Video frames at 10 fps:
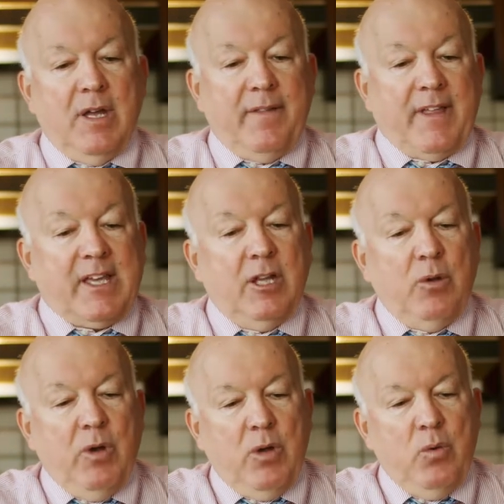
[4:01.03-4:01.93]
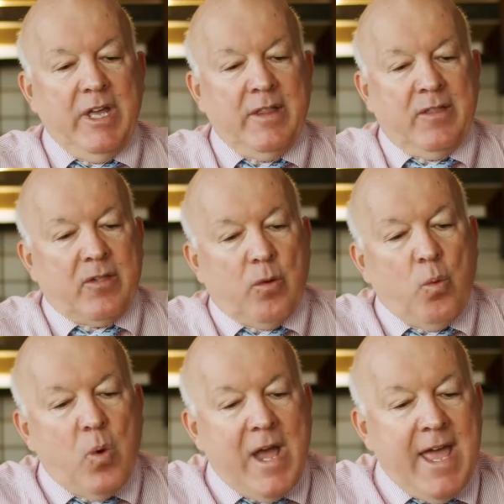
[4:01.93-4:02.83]
The killer whale wins.
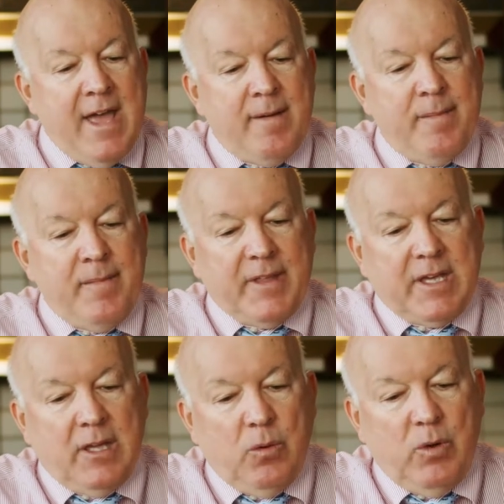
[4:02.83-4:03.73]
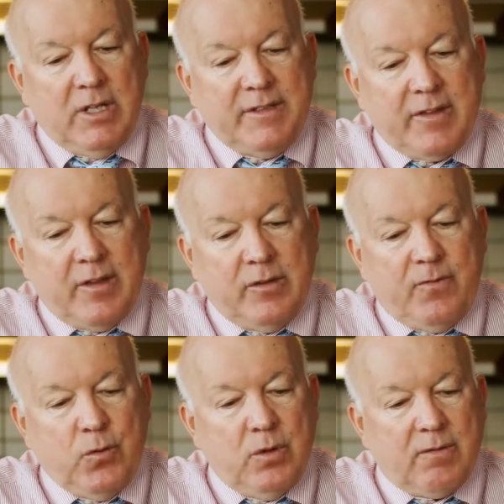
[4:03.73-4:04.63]
Wham! The killer whale doesn't
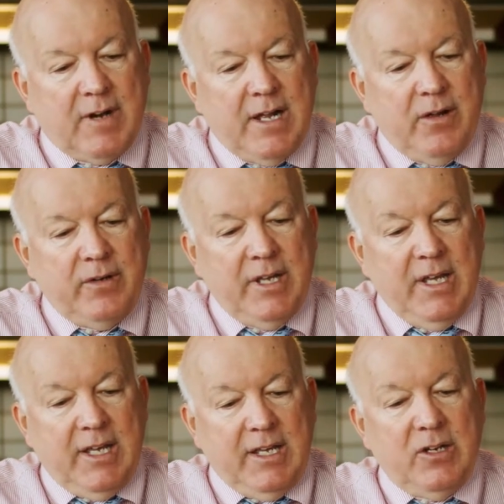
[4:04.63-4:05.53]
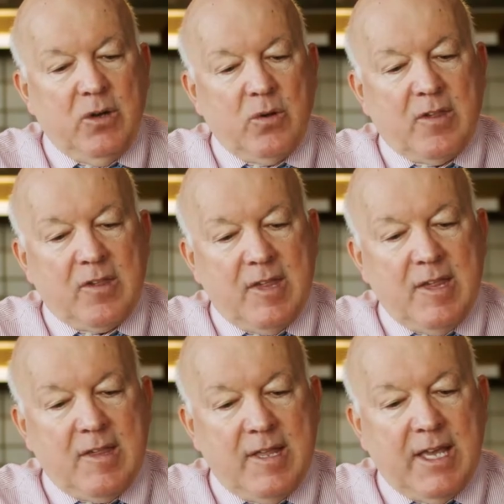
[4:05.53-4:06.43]
fool around. It knows a sea
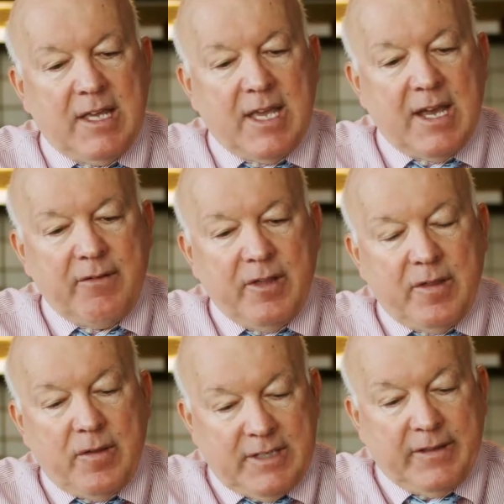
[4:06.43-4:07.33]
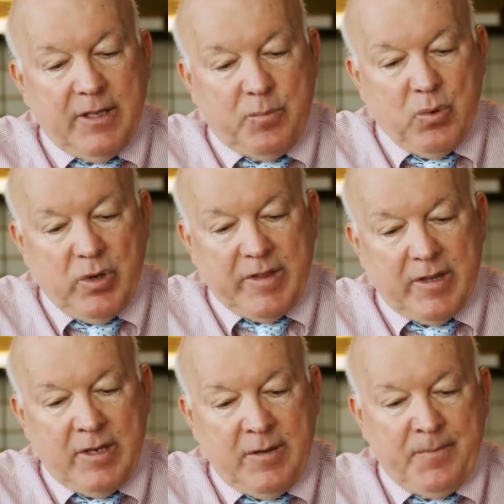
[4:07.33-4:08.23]
snake carries deadly
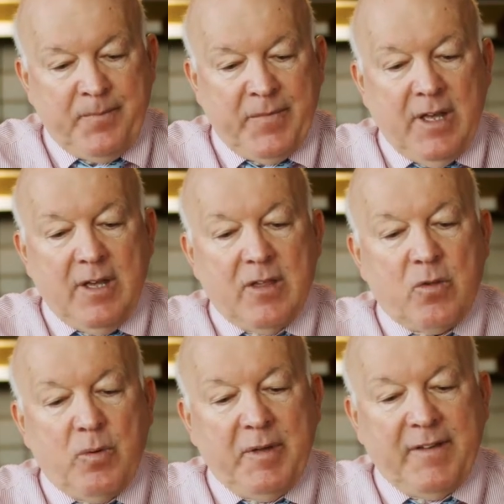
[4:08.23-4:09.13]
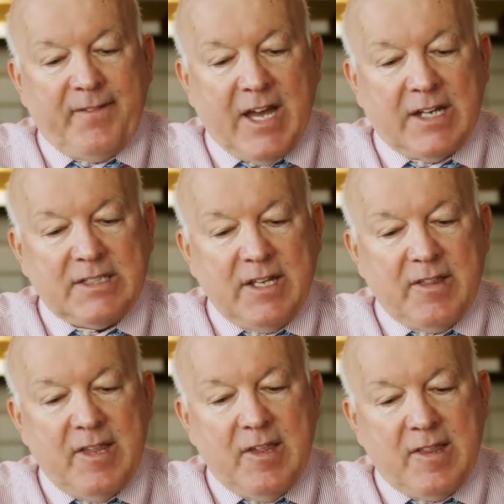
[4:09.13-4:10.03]
poison. Swimming fact,
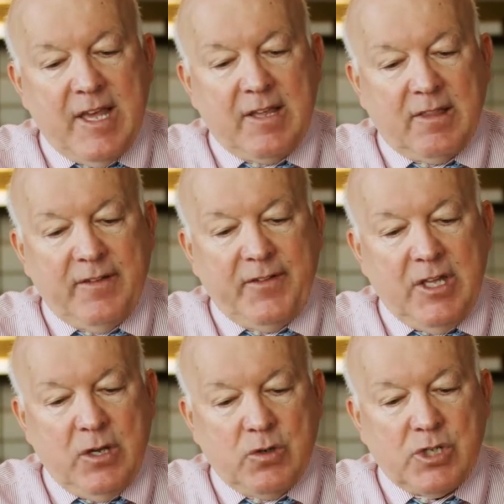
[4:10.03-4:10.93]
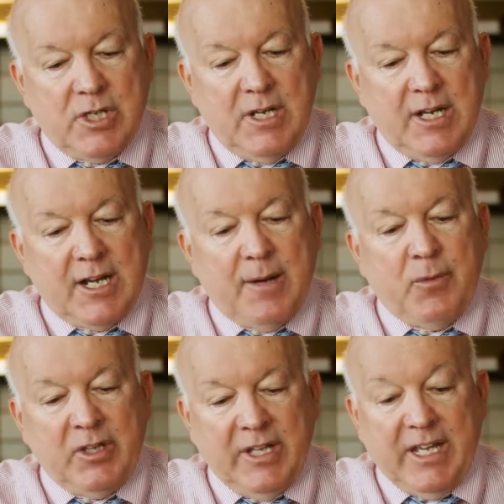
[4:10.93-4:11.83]
sea snakes live in the ocean and come
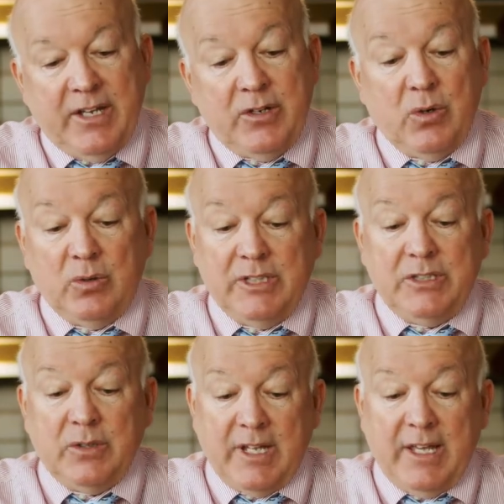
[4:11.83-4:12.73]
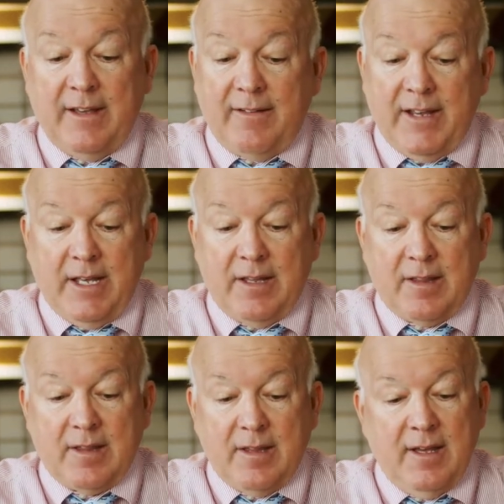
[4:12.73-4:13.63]
on land only to lay their eggs.